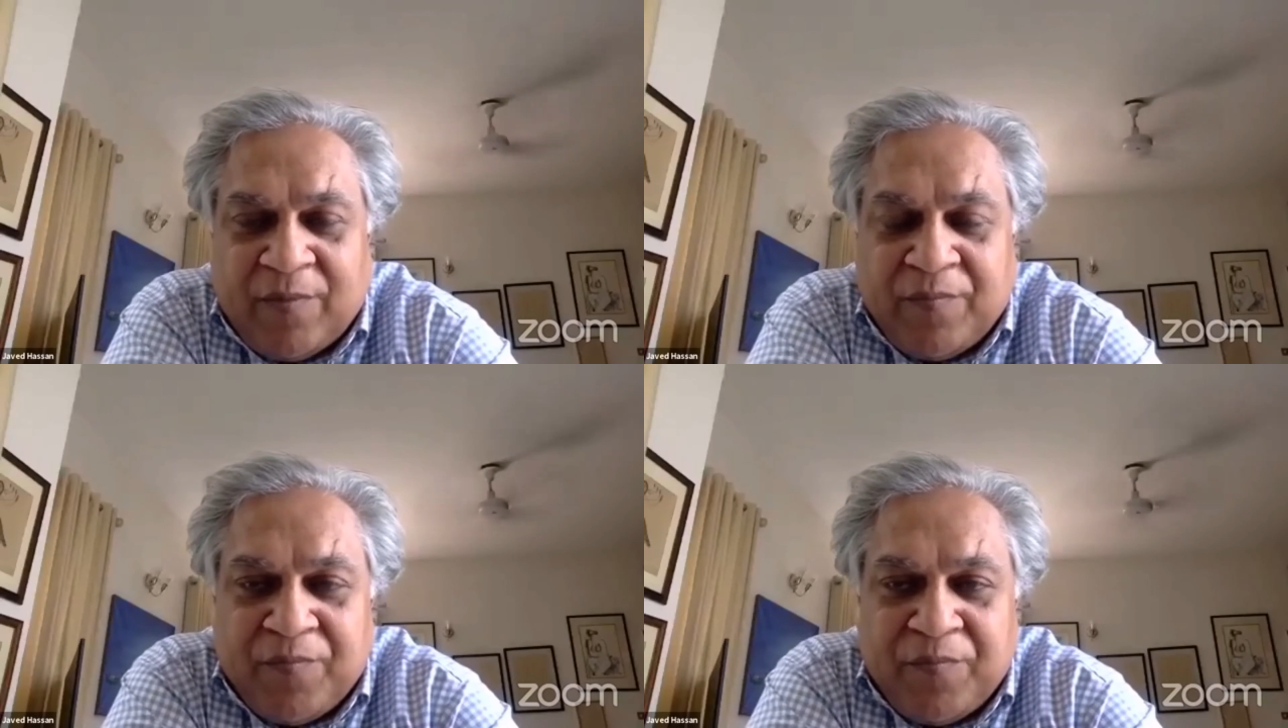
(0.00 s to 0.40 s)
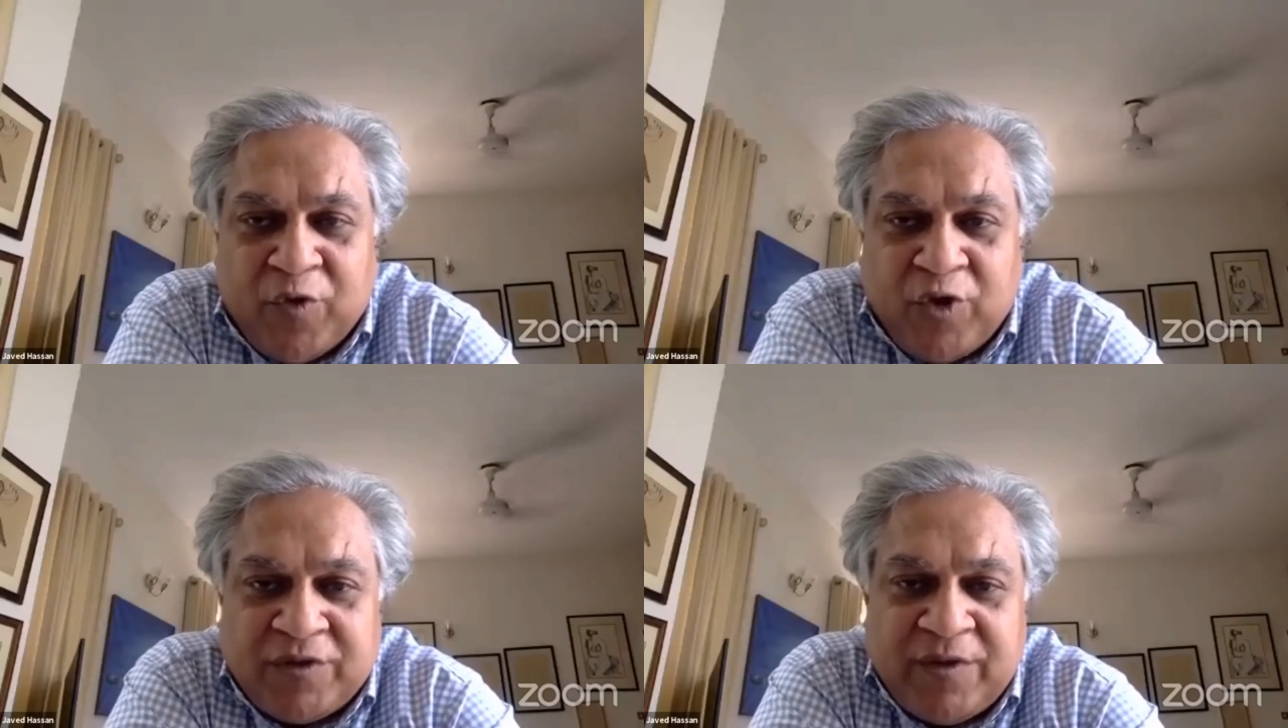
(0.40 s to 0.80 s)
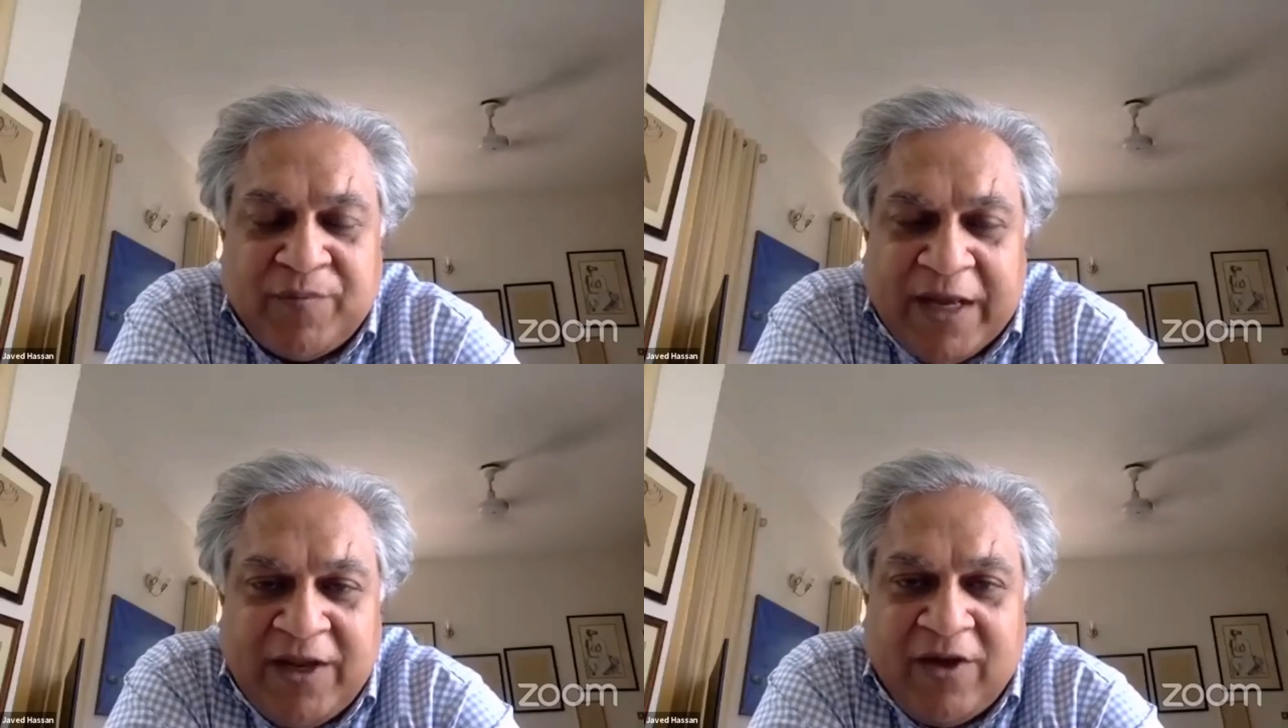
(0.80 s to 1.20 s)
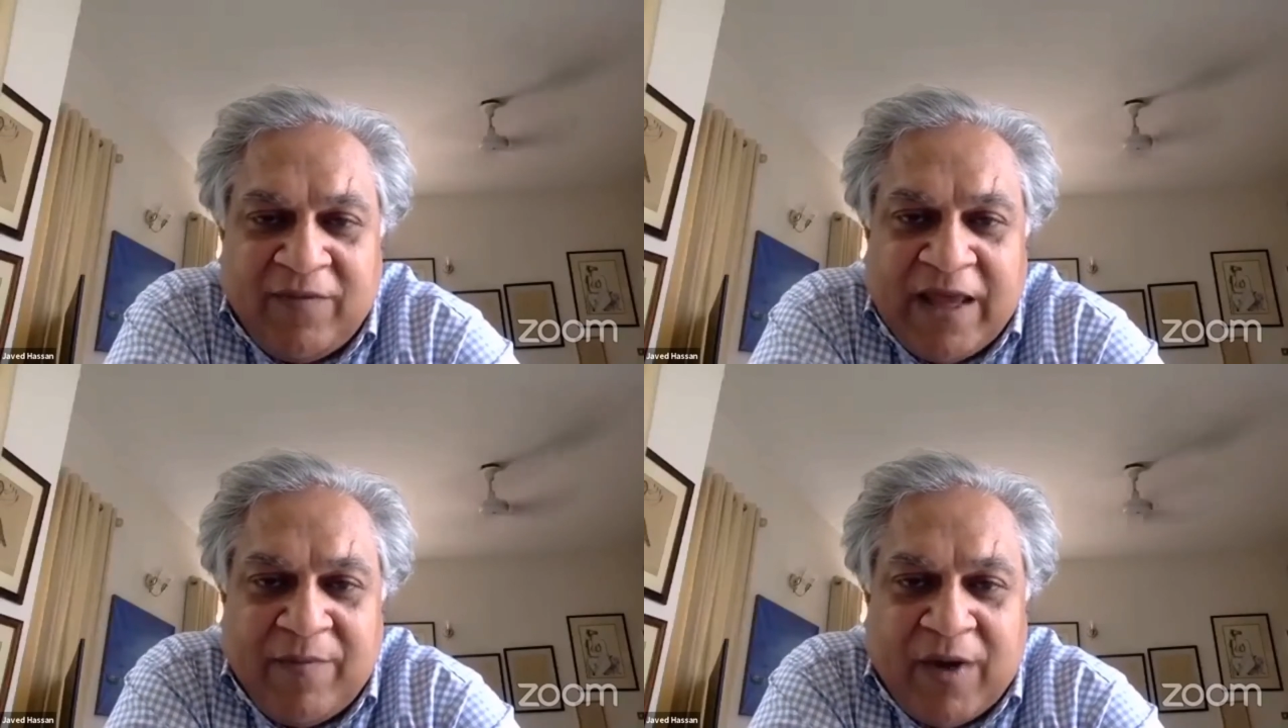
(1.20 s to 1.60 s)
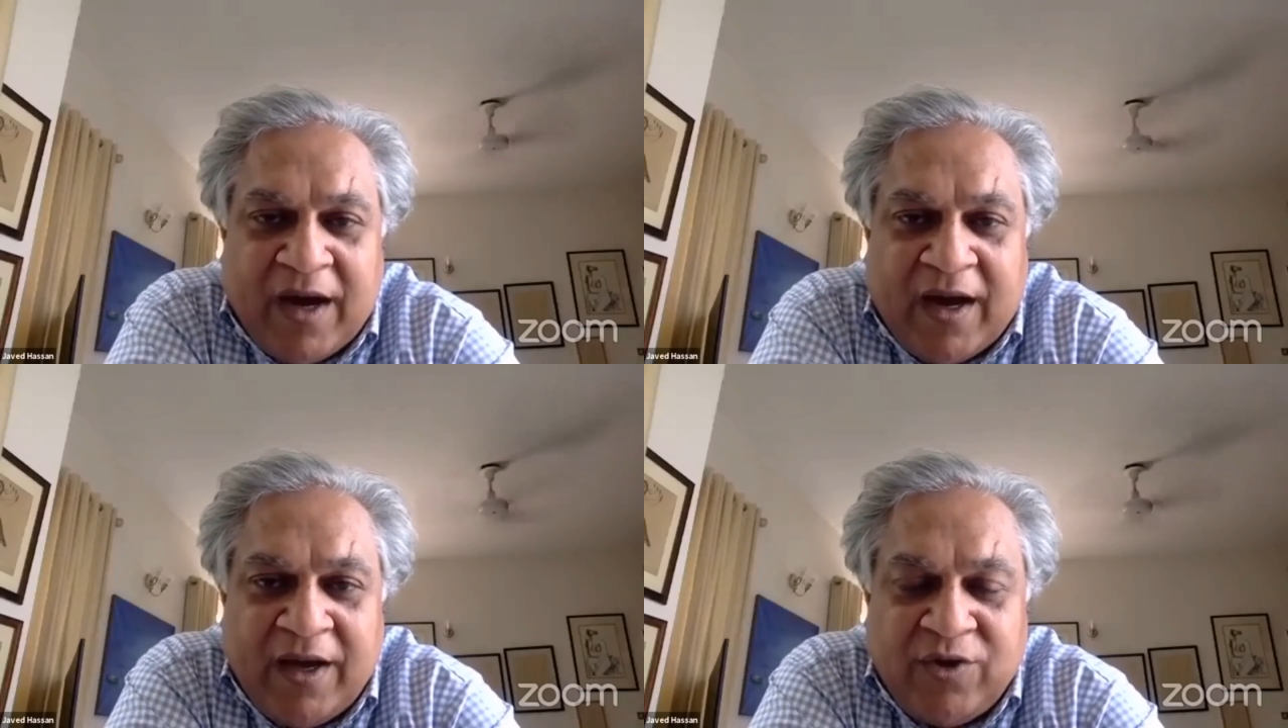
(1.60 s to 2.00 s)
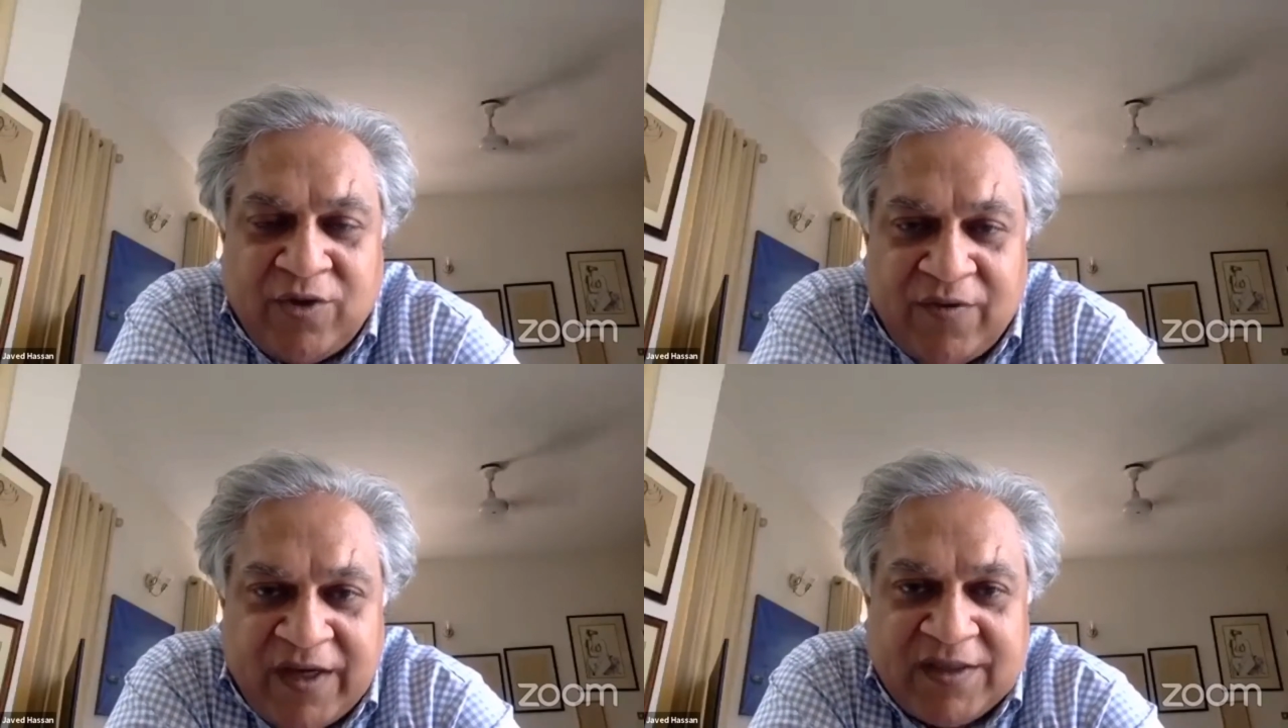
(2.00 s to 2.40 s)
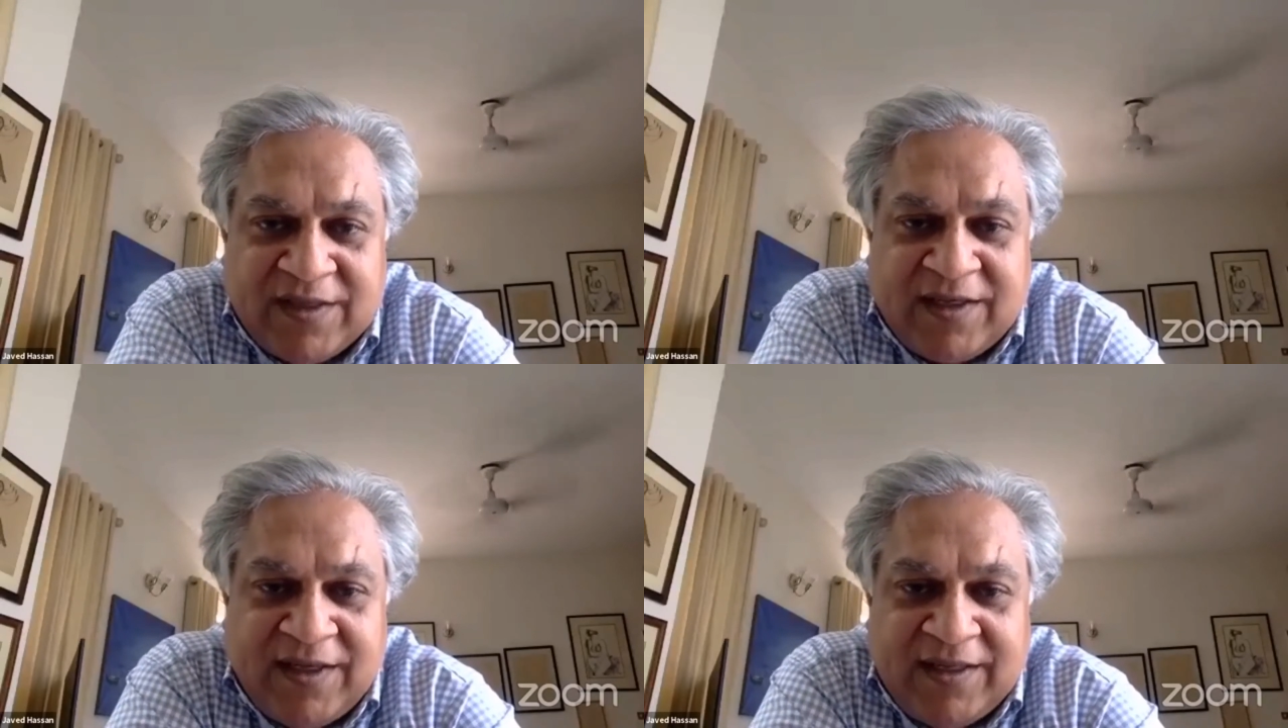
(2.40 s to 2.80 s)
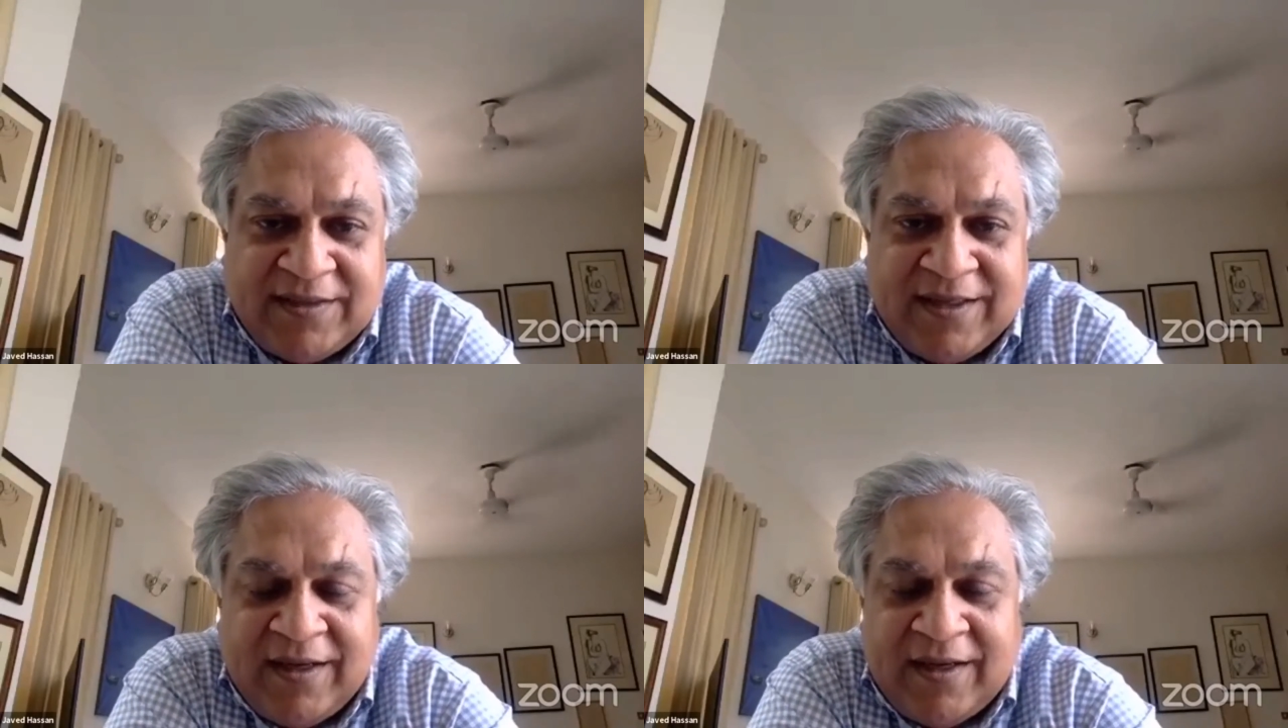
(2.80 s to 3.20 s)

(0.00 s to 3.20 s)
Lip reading: Many of them are universities,